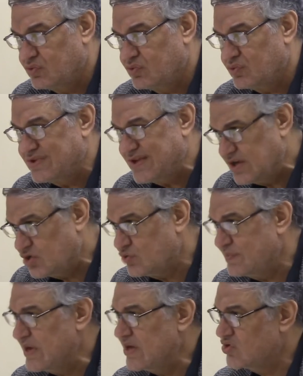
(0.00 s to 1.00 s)
teach me
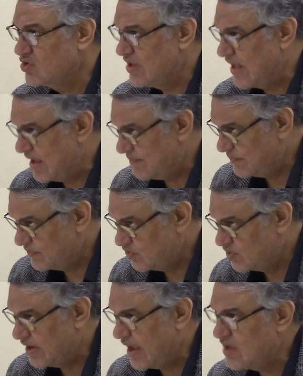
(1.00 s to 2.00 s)
Islam, to
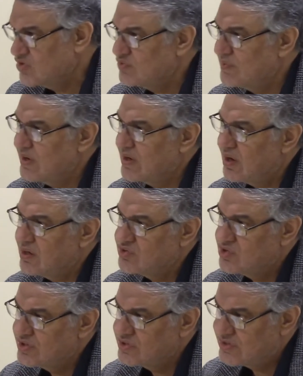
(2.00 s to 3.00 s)
enhance my knowledge of
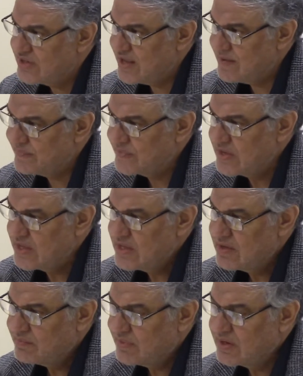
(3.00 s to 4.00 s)
Islam,
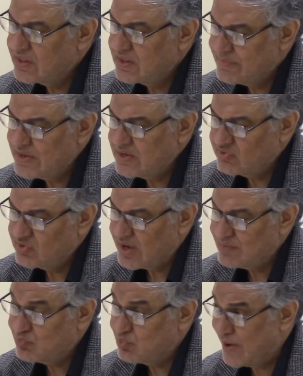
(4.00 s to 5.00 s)
but in the meantime,
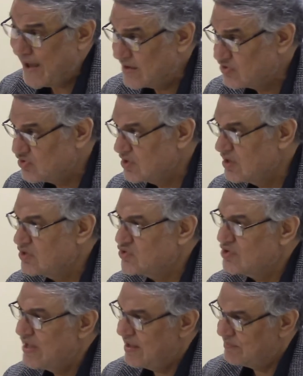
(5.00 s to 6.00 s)
practicing
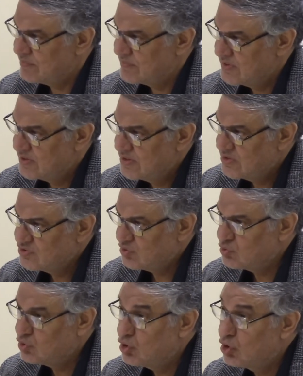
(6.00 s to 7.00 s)
Islam. So
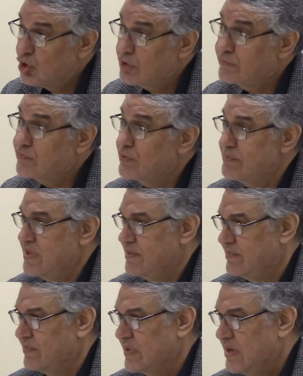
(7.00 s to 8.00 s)
learn from them
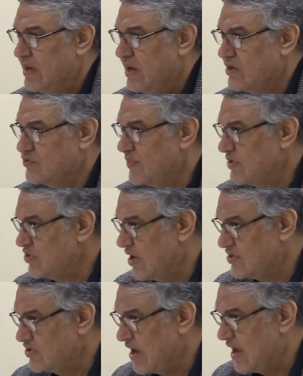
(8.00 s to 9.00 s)
as much as
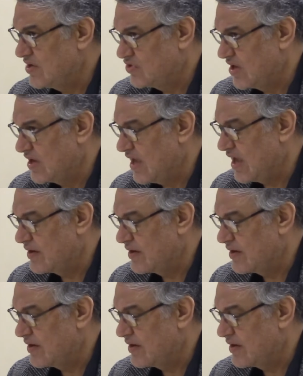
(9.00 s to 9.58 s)
I can.